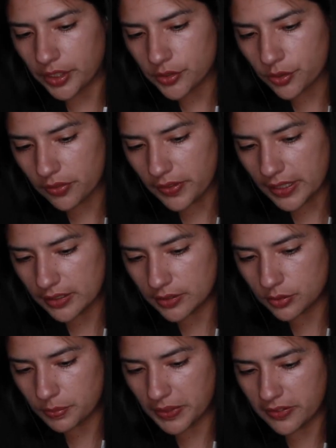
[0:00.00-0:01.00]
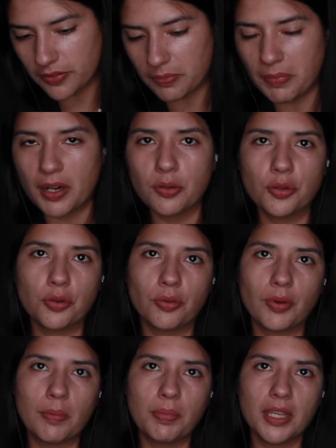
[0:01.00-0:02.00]
sort of like a little bit of a metal
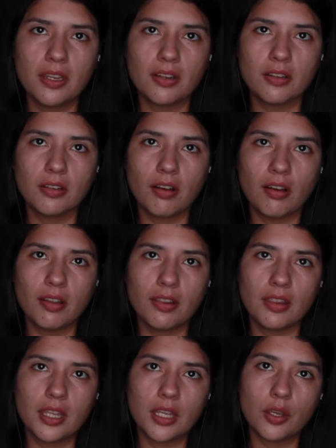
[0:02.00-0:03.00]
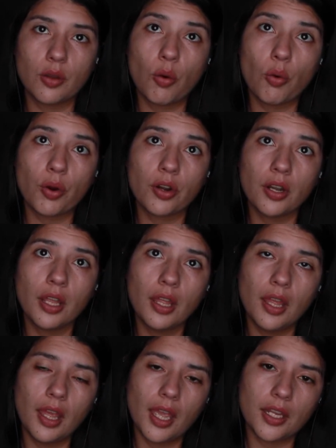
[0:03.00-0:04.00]
grip here on the cord,
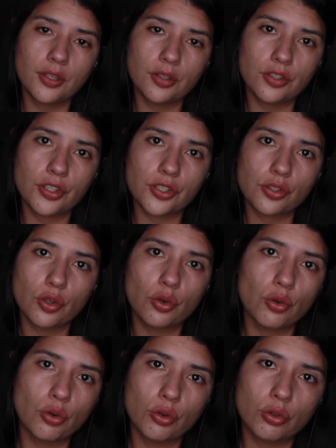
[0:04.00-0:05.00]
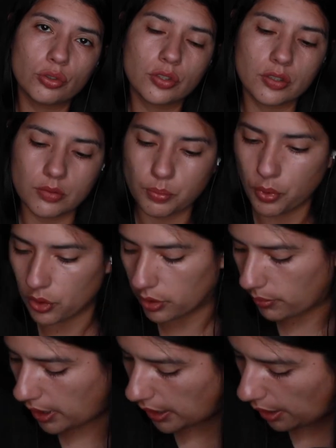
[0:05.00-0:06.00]
and you can just pull
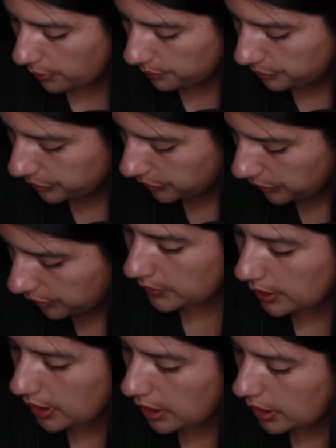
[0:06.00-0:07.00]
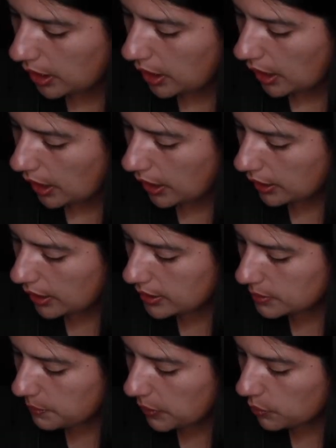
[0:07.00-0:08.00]
it right out. And
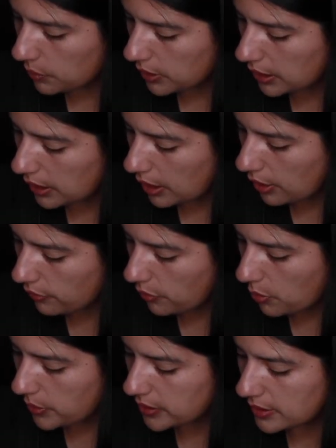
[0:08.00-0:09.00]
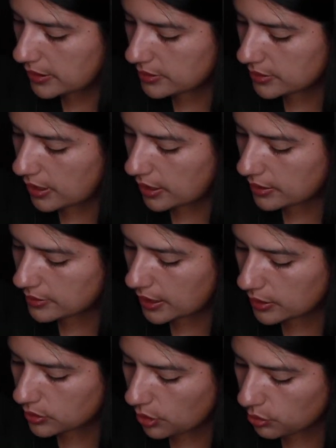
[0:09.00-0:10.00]
guys, be really careful with these things.
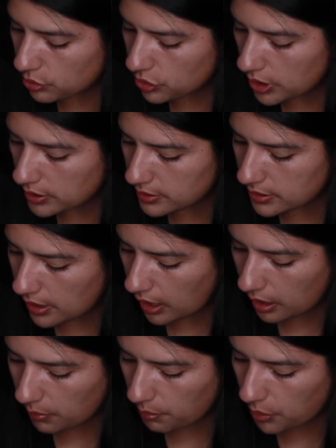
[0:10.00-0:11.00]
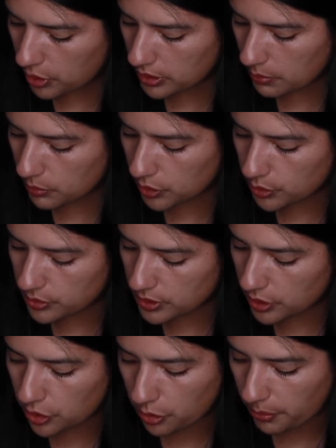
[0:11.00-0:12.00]
Like, don't just like put them loose
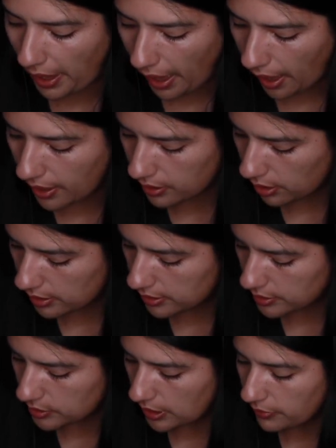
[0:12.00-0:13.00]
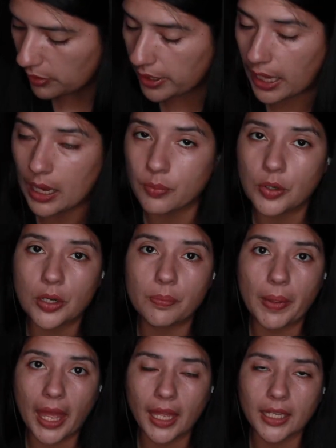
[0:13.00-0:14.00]
in your bag unless you have a camera
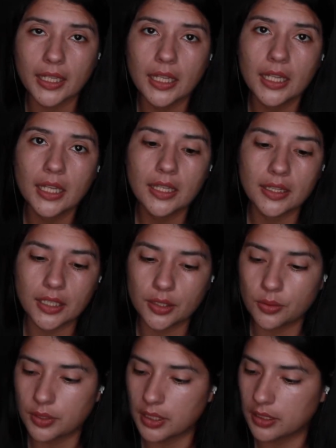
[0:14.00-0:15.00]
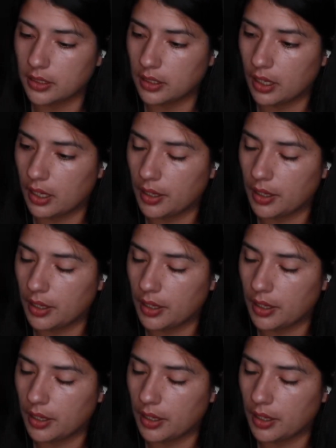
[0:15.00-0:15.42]
bag that you can